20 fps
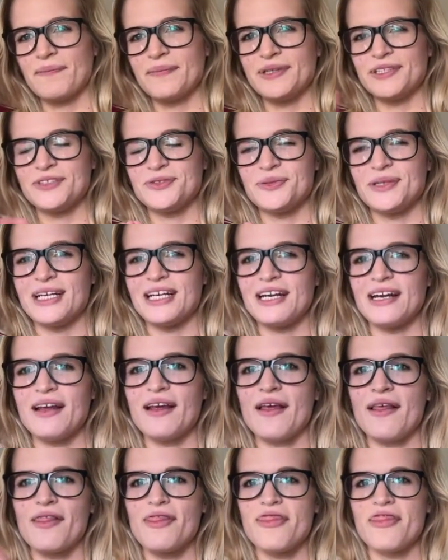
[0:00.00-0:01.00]
between
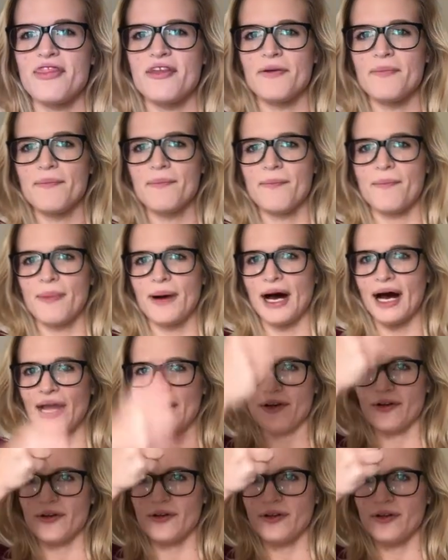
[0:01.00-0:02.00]
the
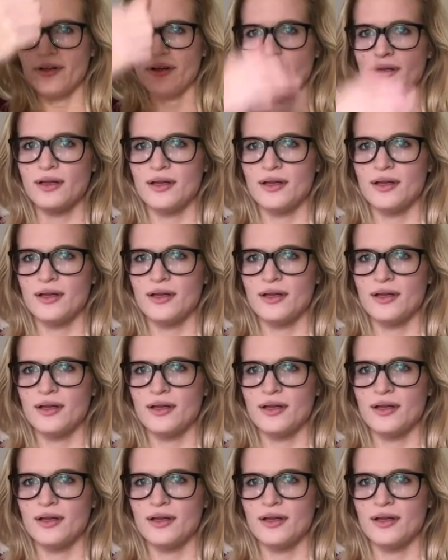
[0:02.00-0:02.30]
bottle.